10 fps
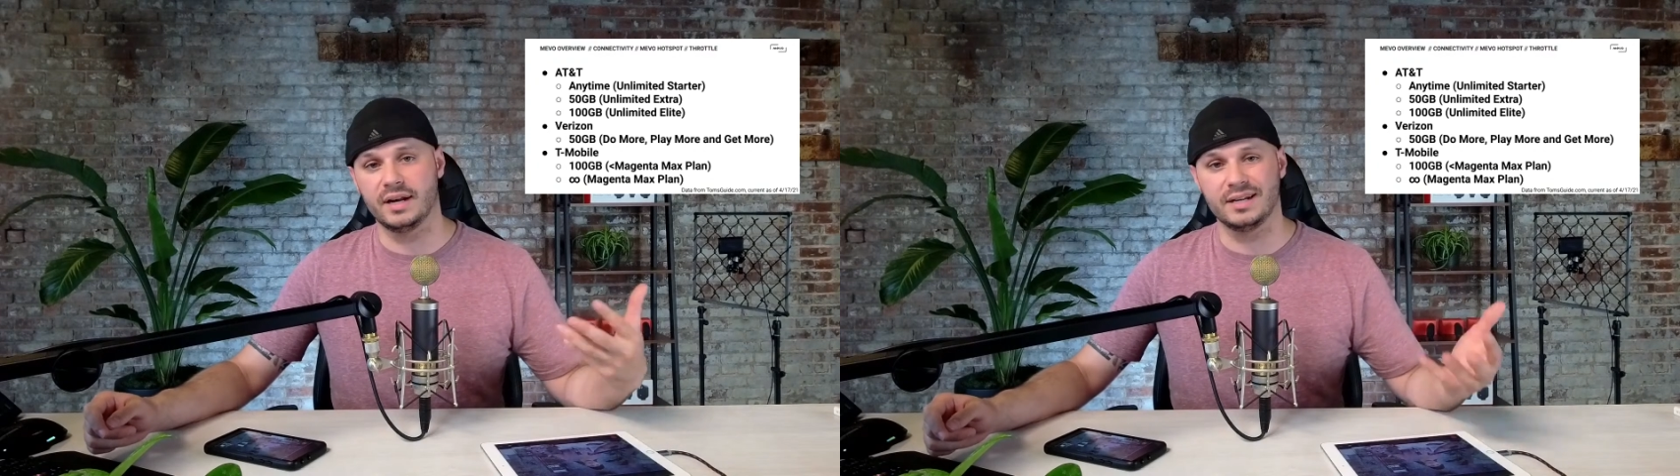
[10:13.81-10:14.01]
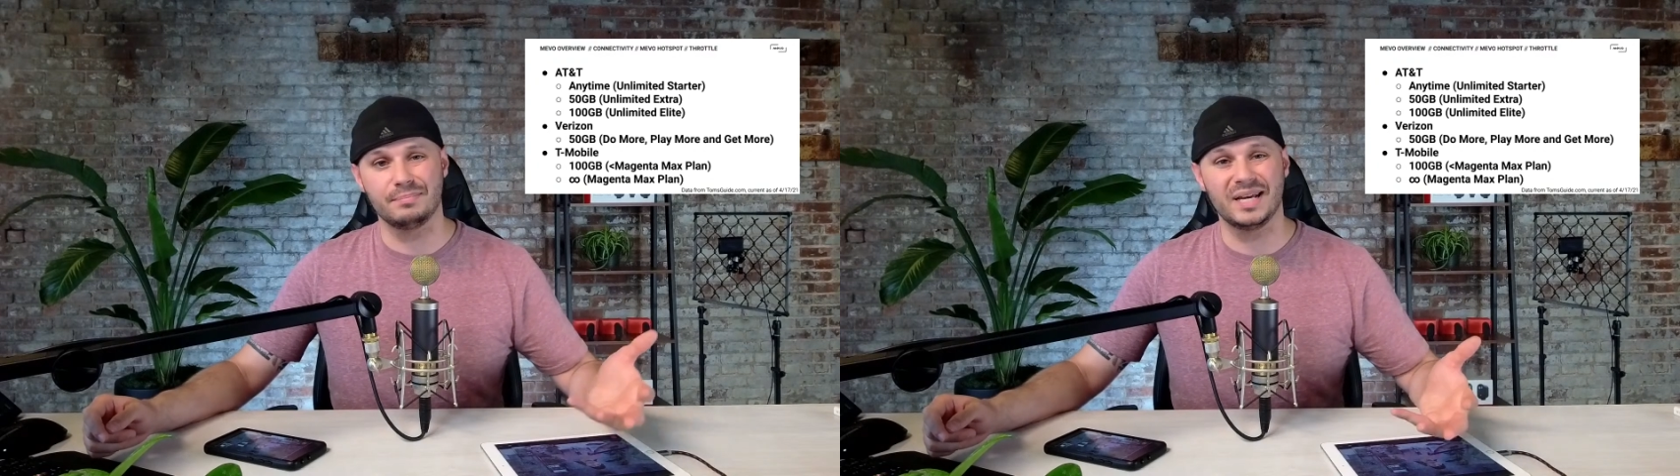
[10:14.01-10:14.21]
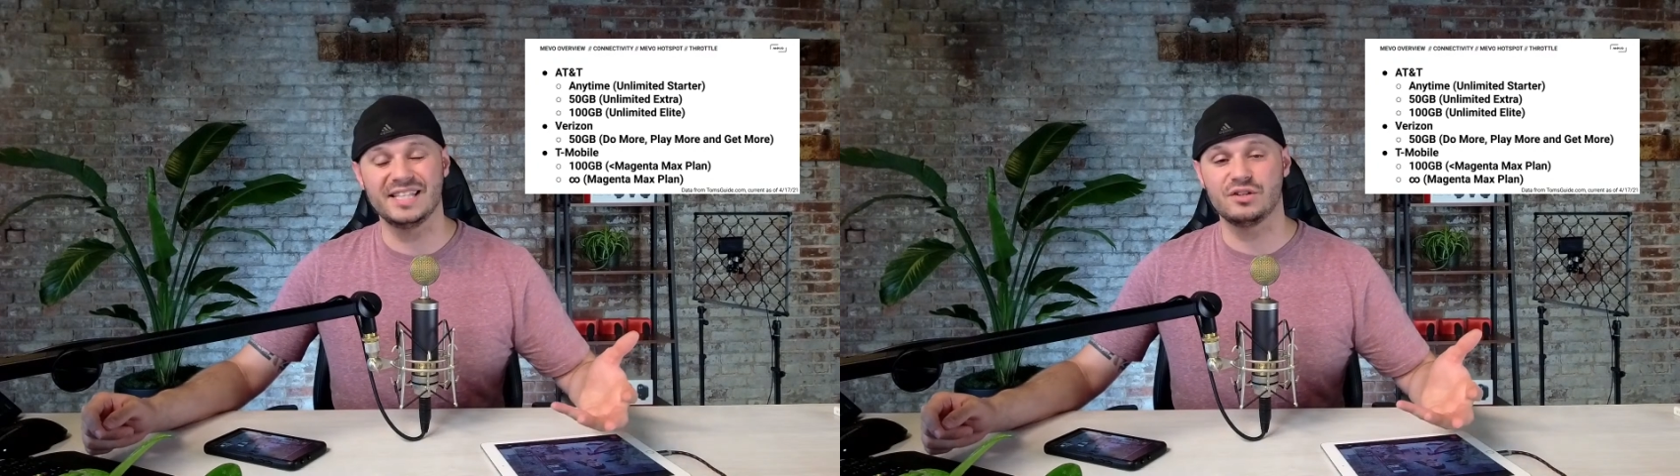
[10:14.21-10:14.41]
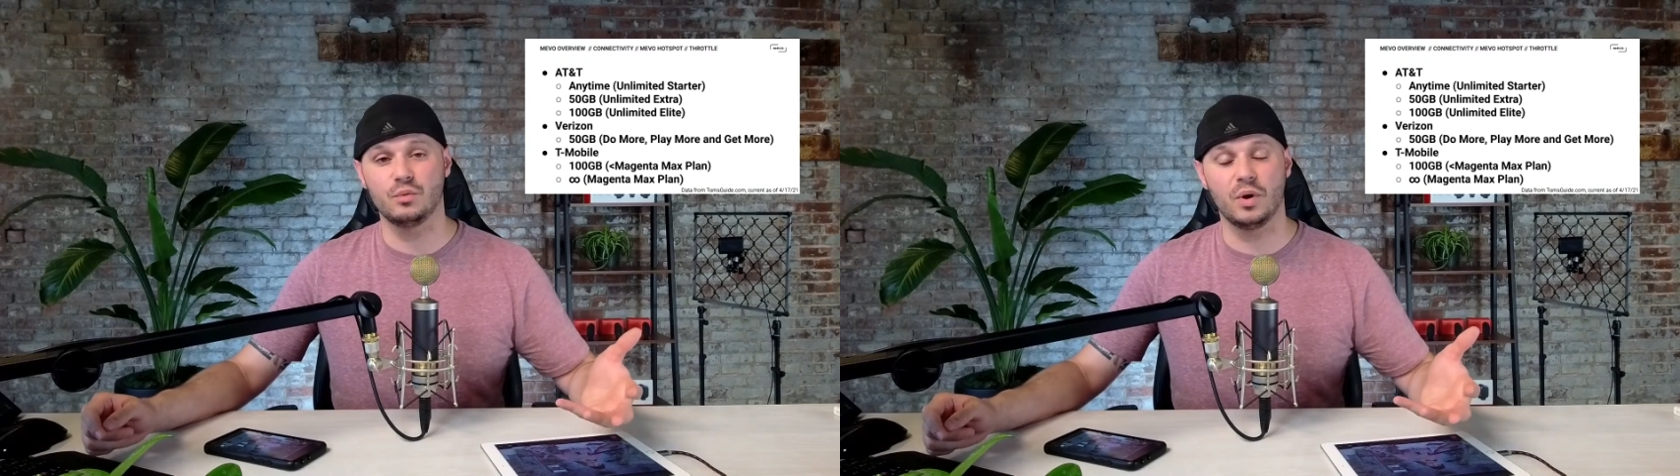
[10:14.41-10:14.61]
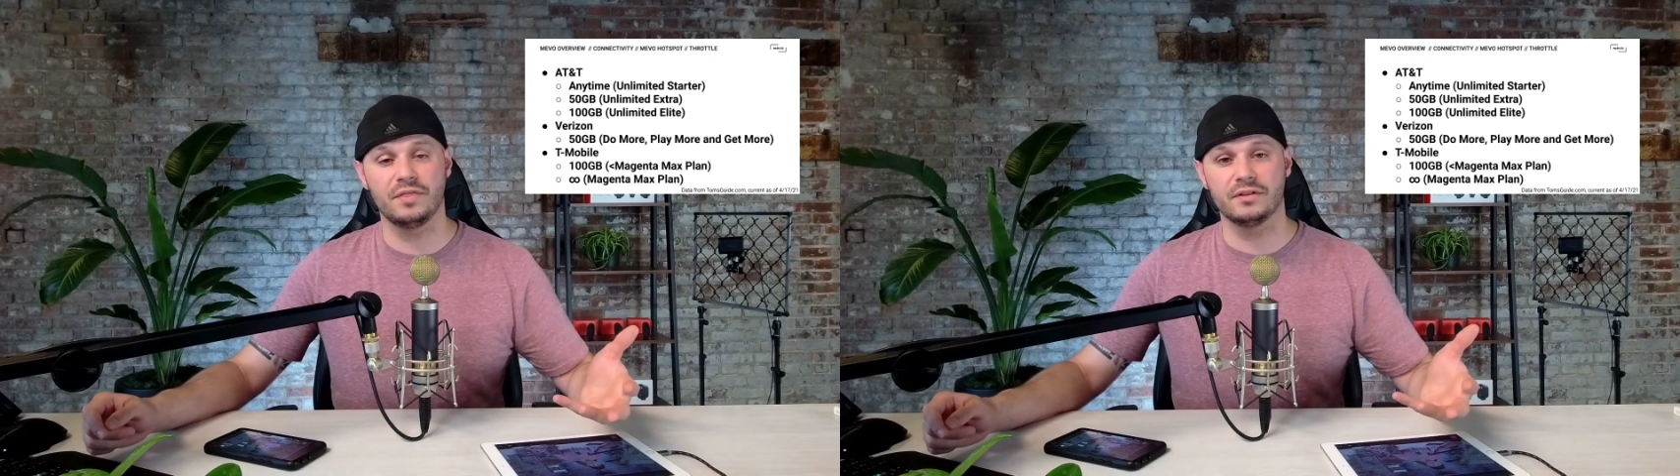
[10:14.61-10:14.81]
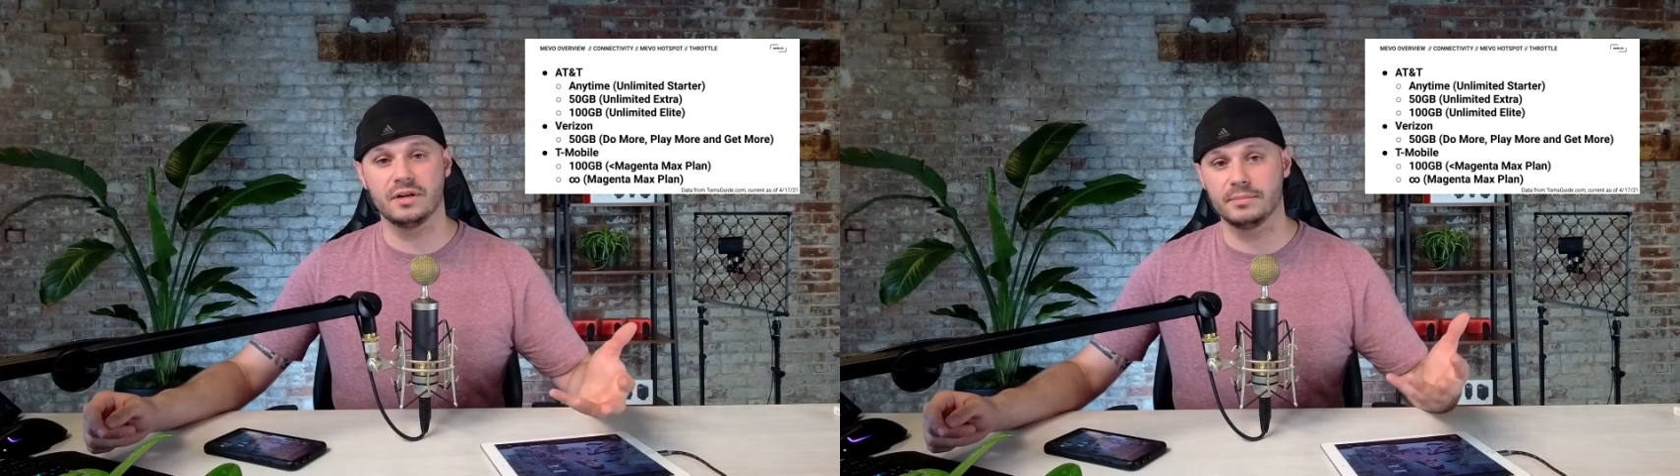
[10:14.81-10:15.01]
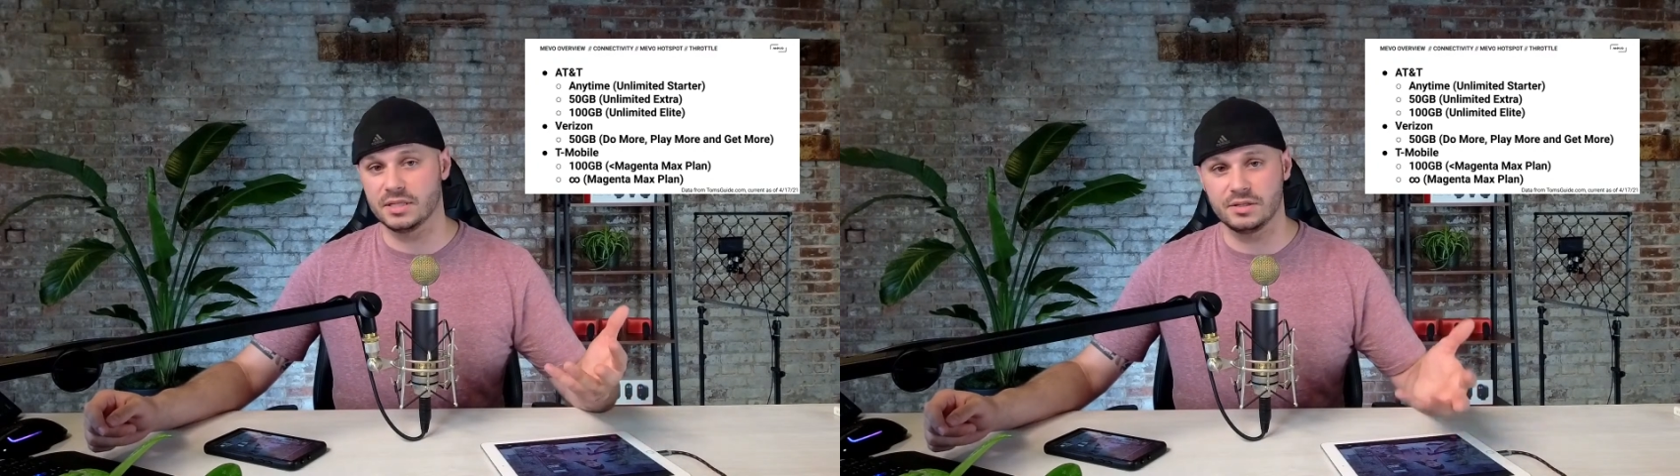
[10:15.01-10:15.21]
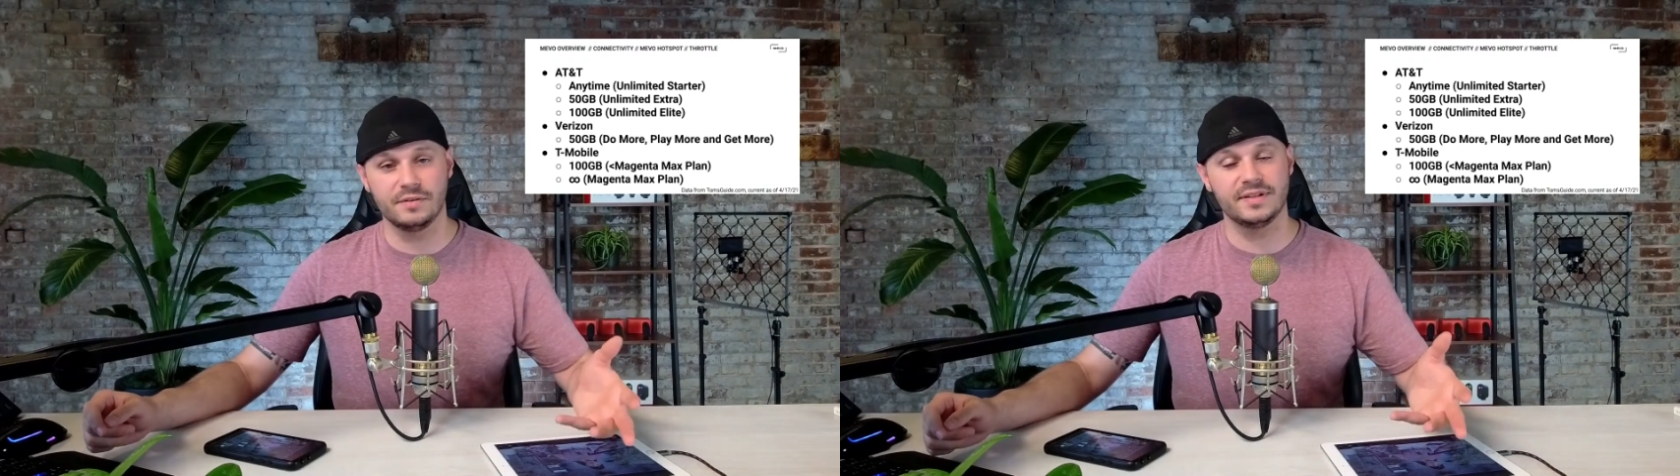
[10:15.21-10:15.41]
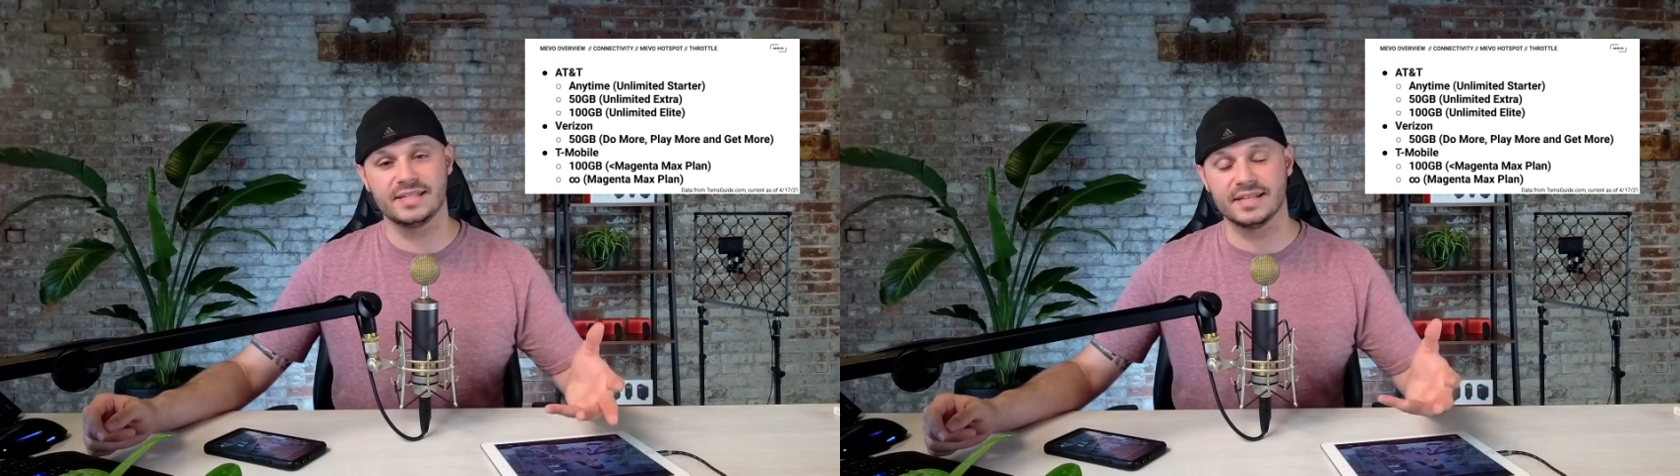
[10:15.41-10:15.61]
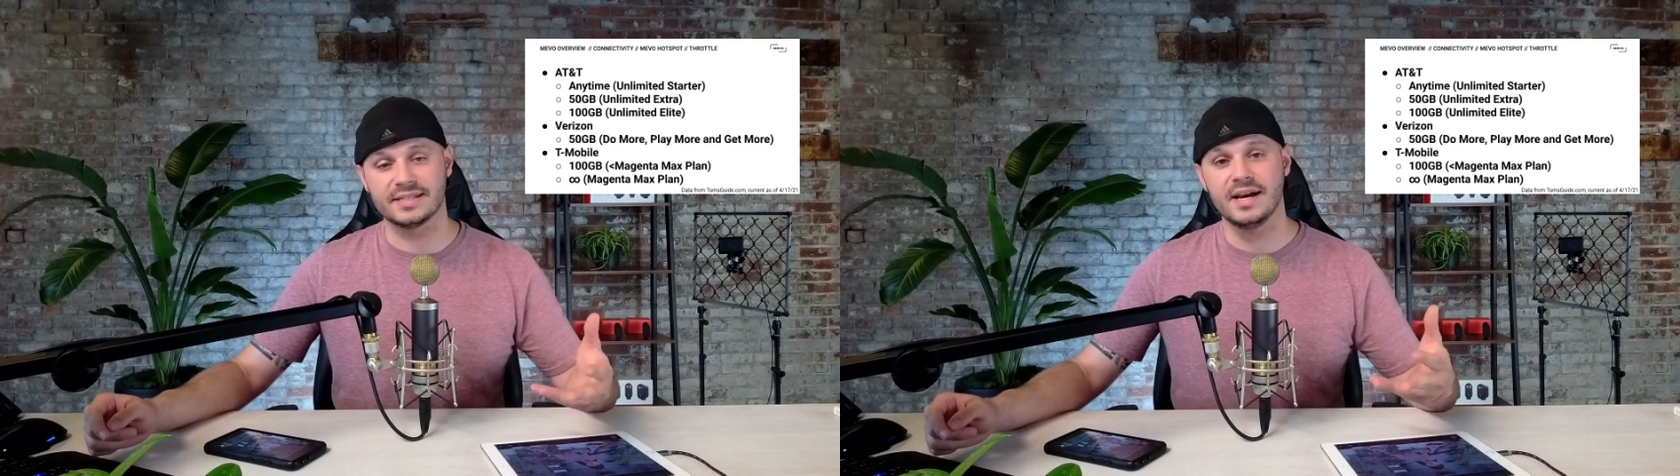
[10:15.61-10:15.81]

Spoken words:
It depends on what their terms of service is.